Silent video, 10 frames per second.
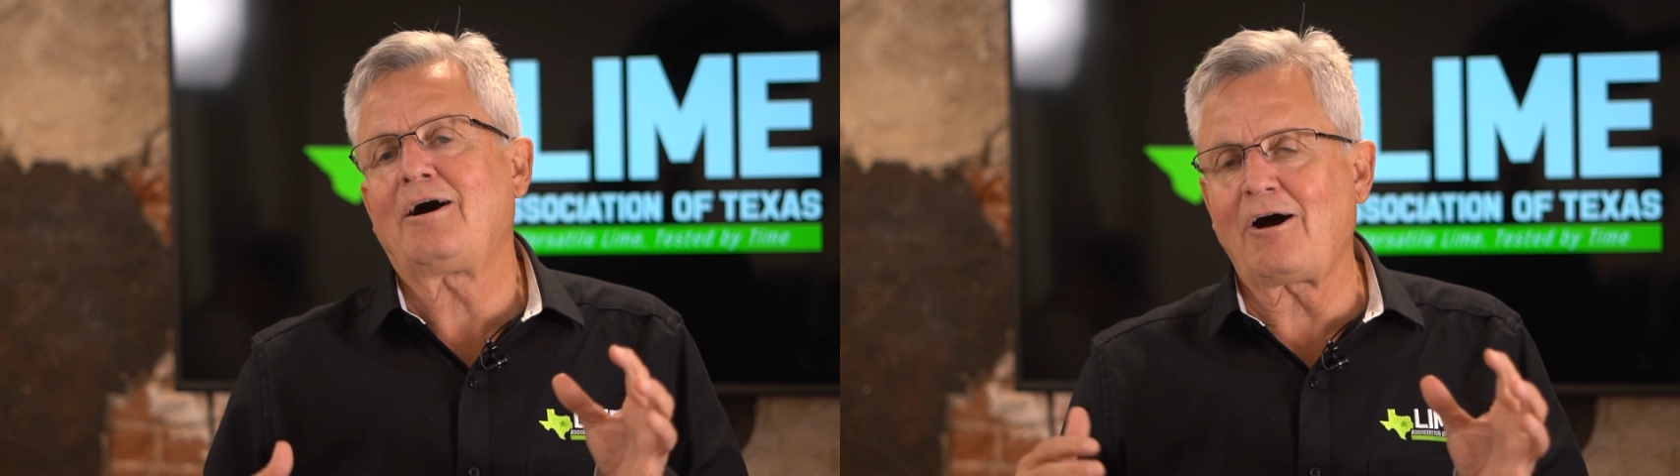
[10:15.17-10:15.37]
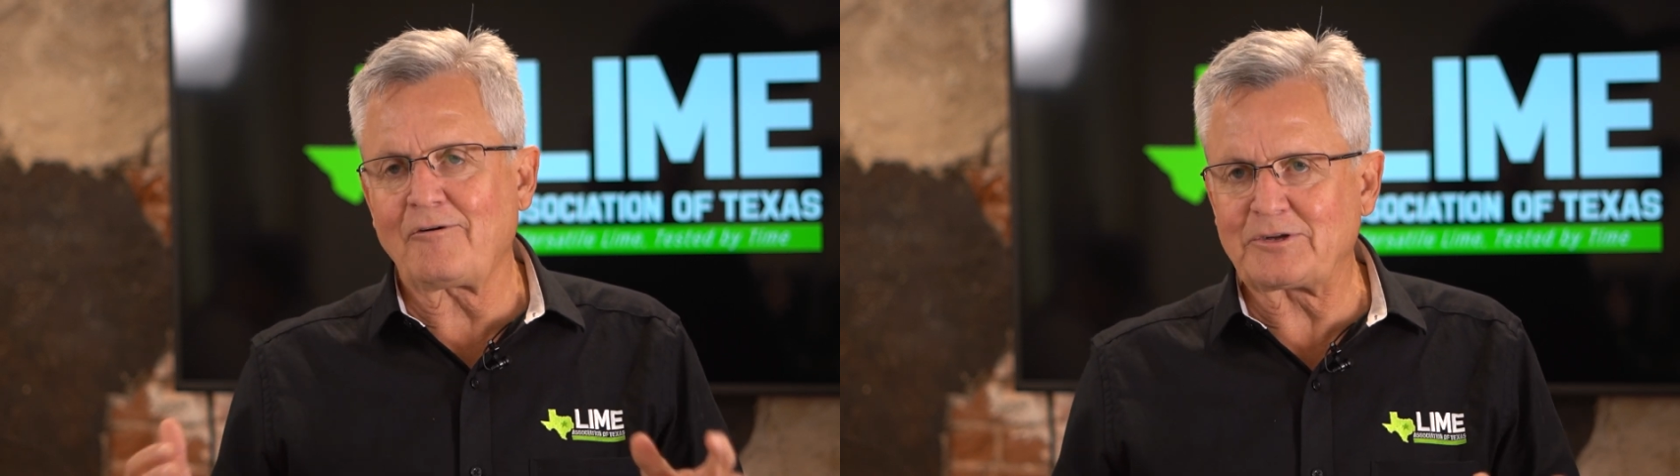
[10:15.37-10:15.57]

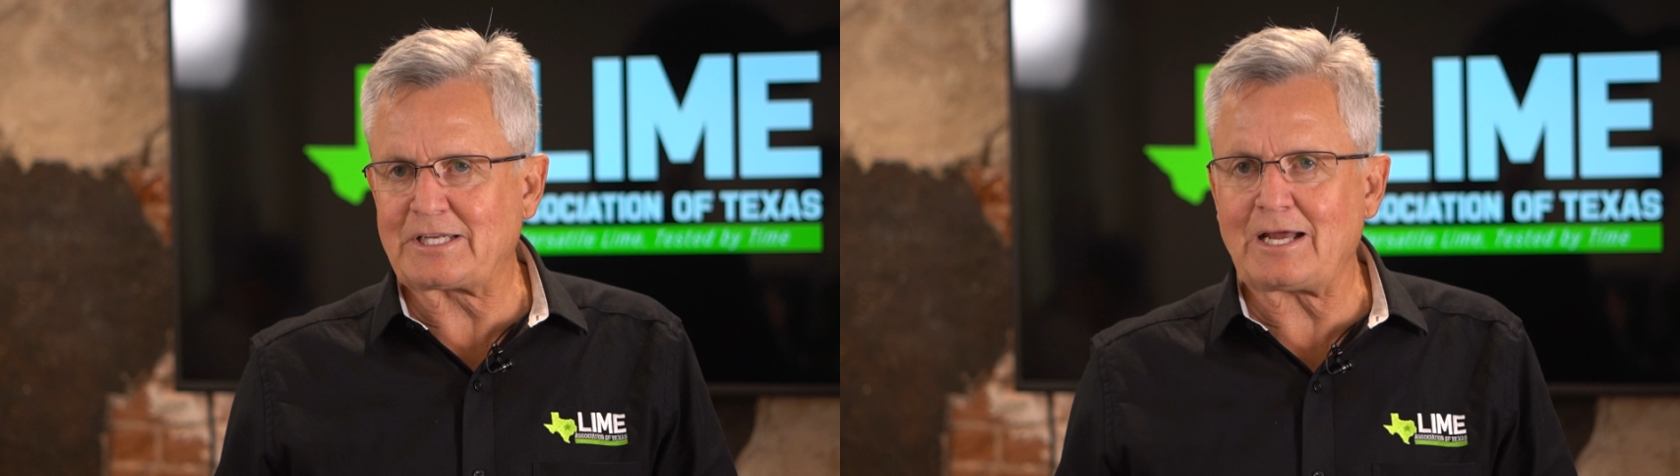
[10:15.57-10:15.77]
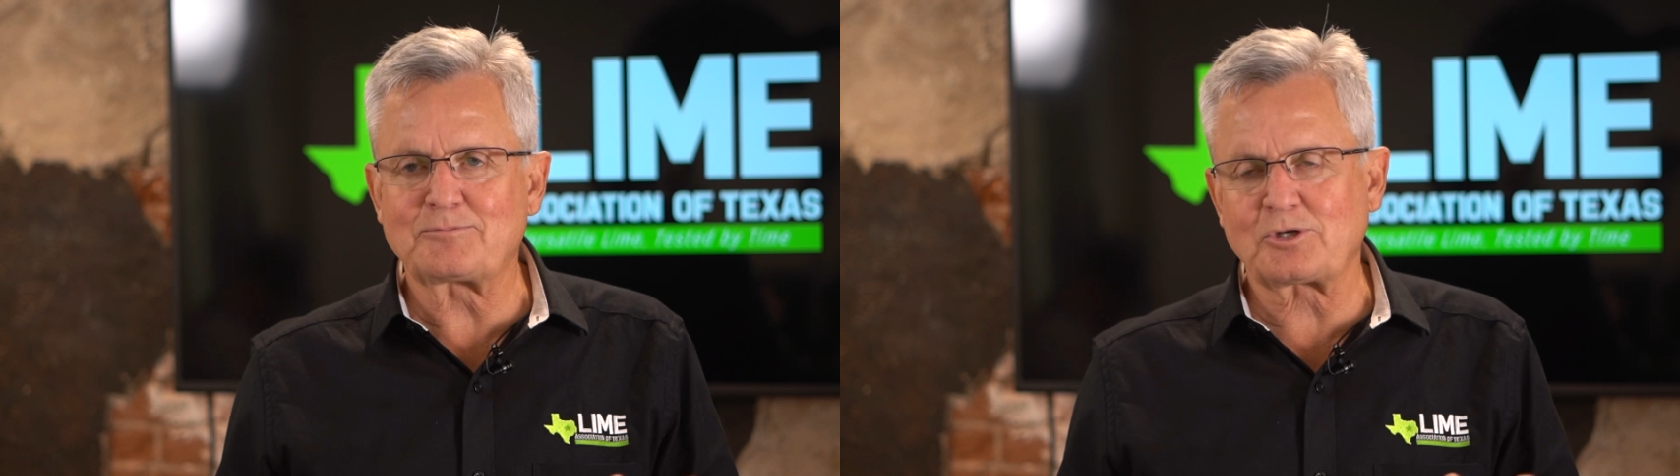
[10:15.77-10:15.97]

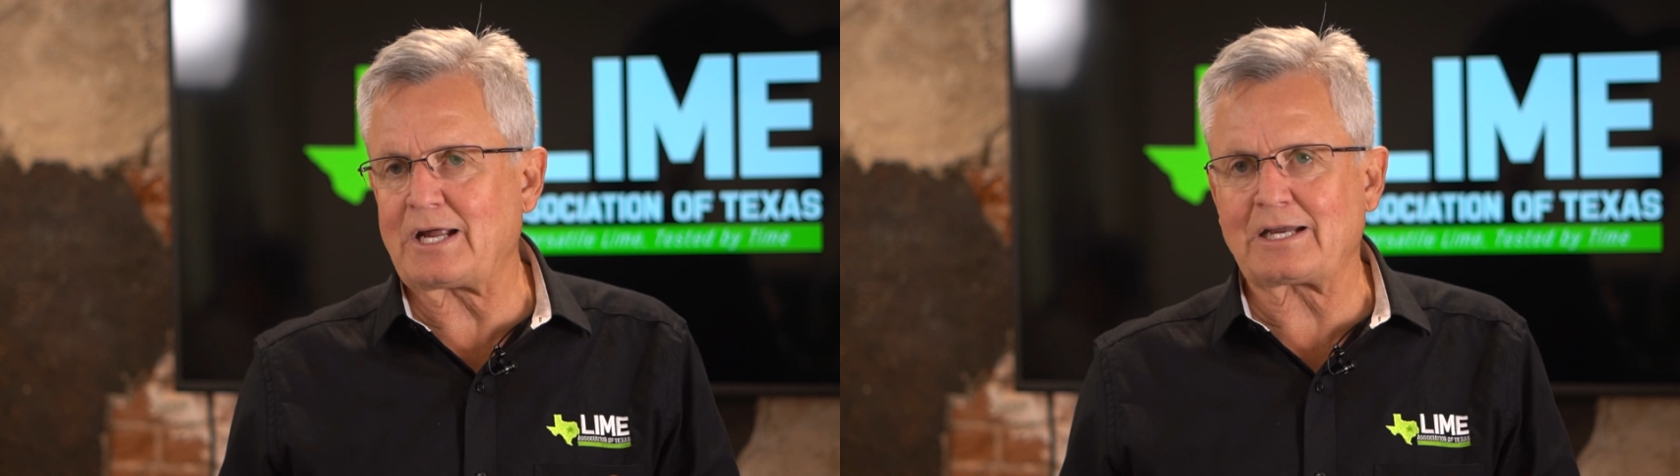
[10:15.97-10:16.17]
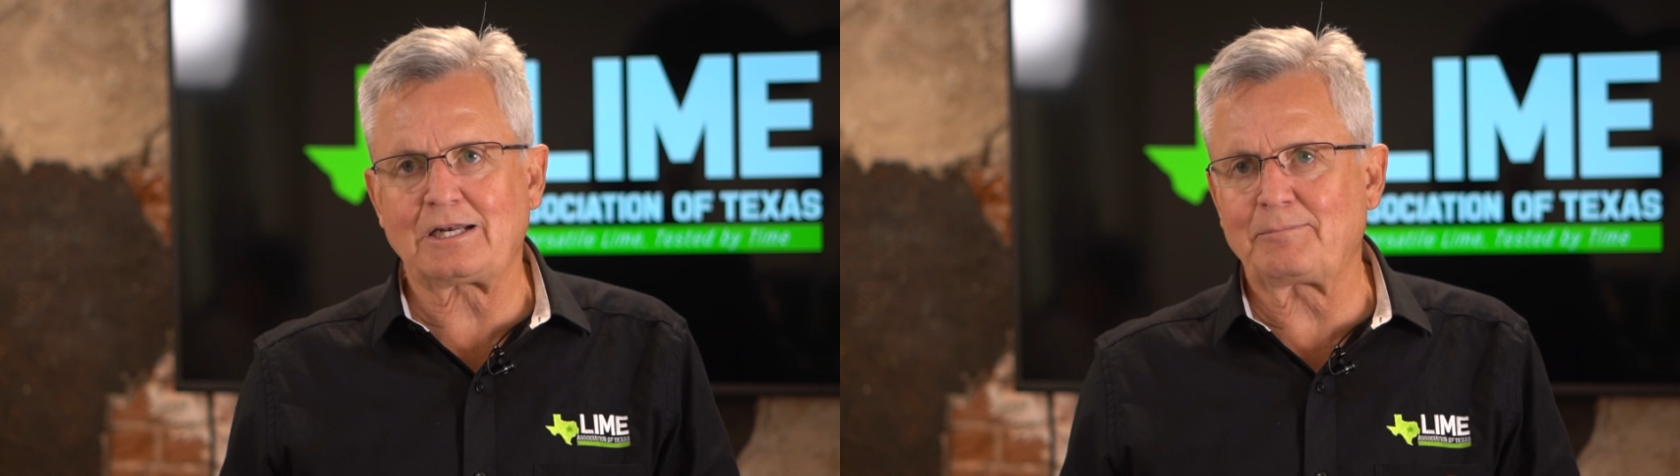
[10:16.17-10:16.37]
Oftentimes they're
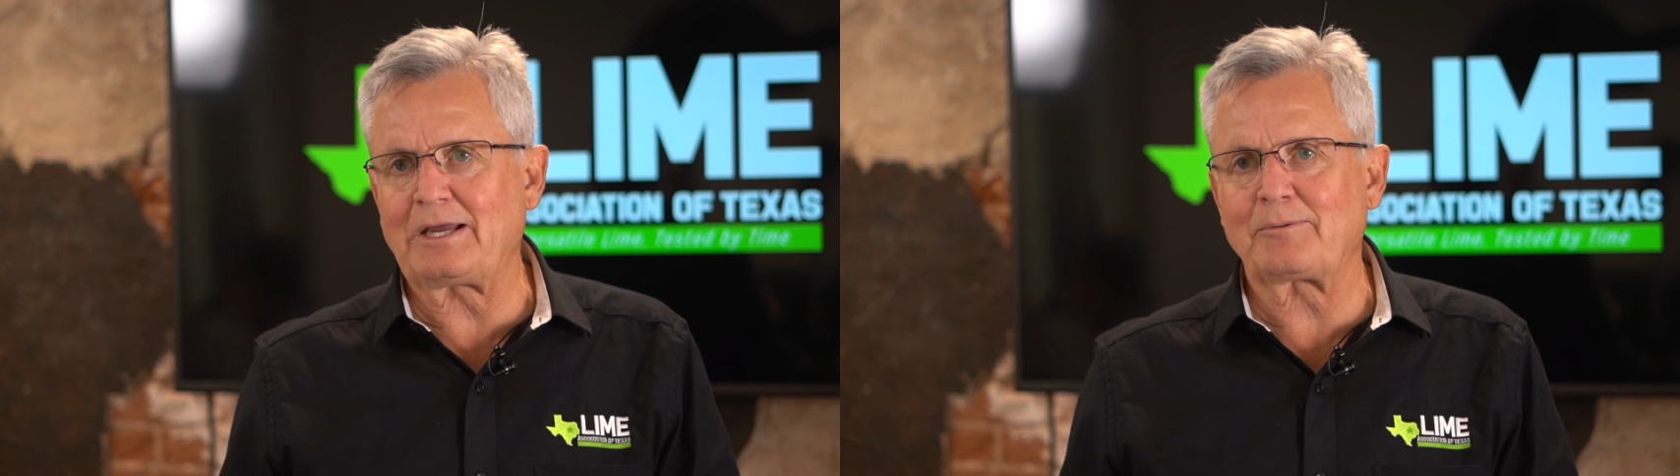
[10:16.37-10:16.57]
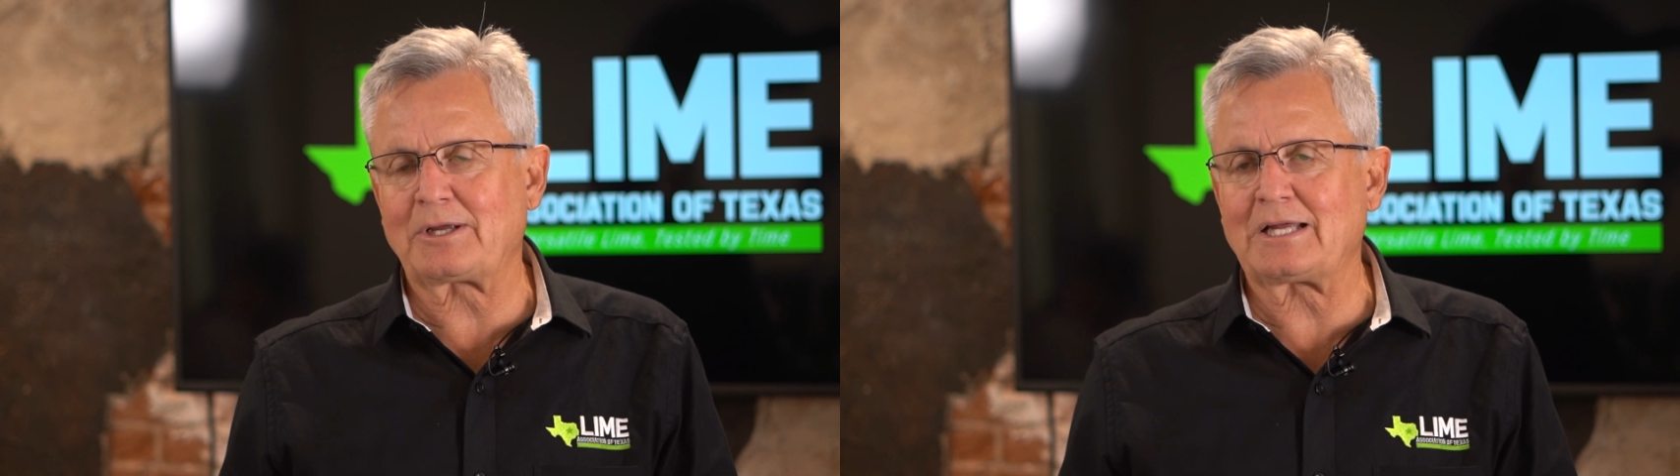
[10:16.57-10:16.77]
not going to
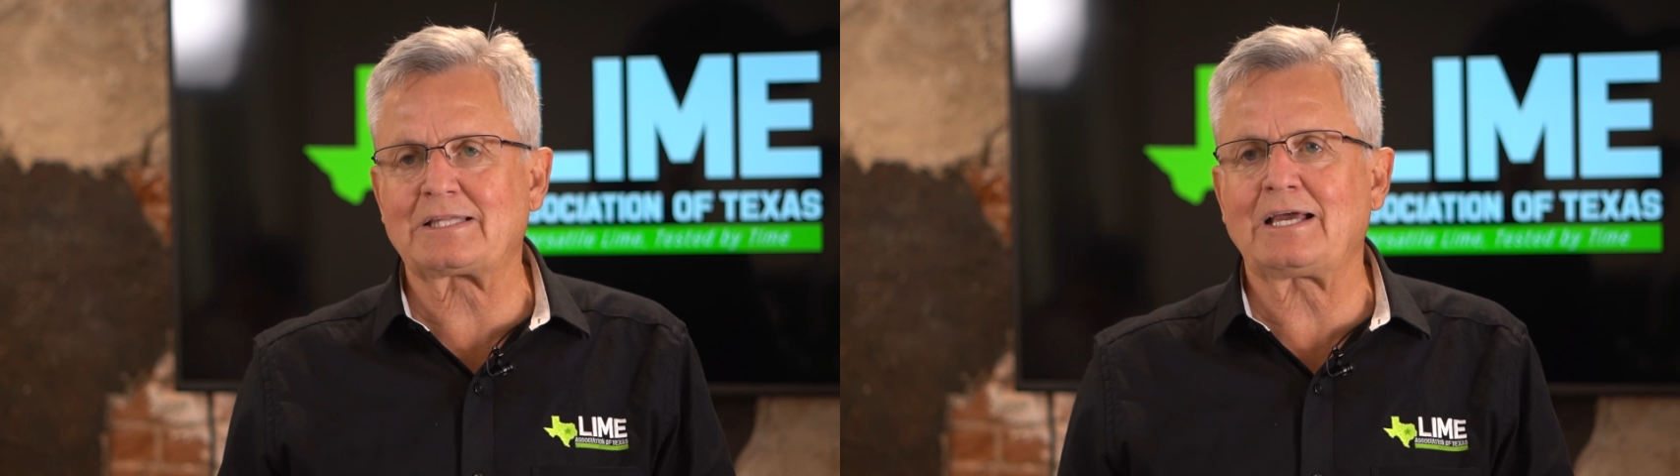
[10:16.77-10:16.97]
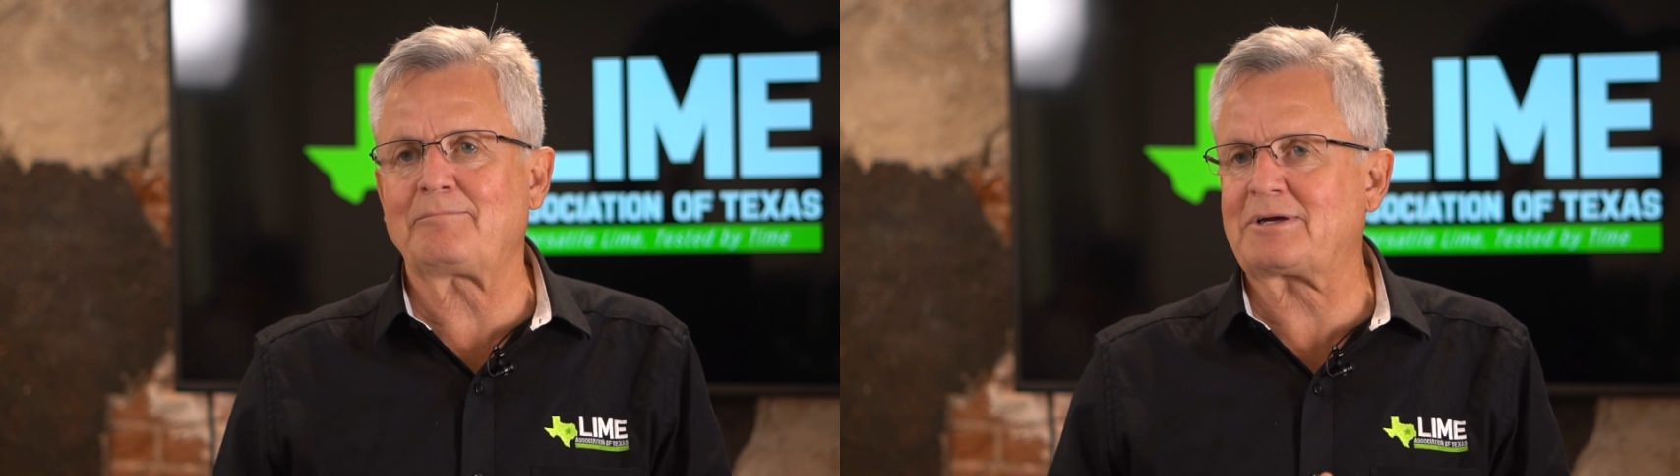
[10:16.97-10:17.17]
be able to get that